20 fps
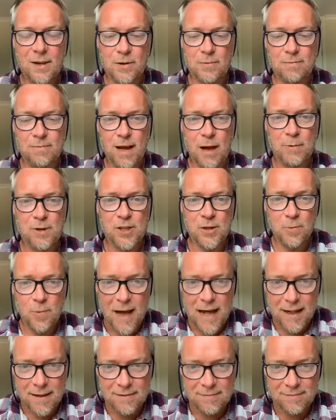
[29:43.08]
So I wish you
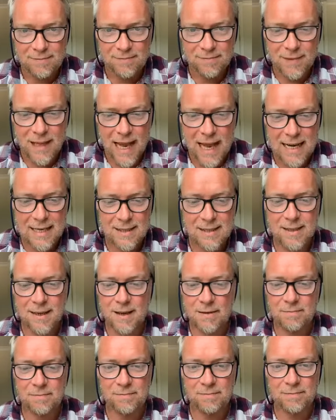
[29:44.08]
well, and
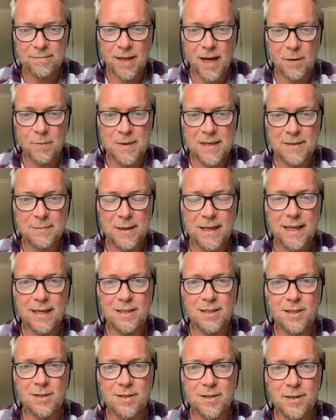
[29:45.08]
um, I will be
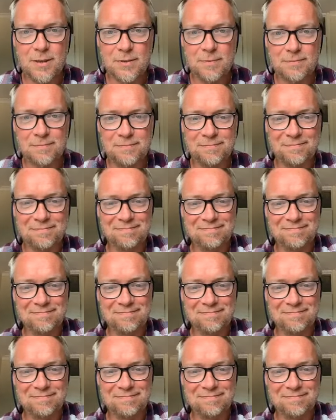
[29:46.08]
speaking to you soon.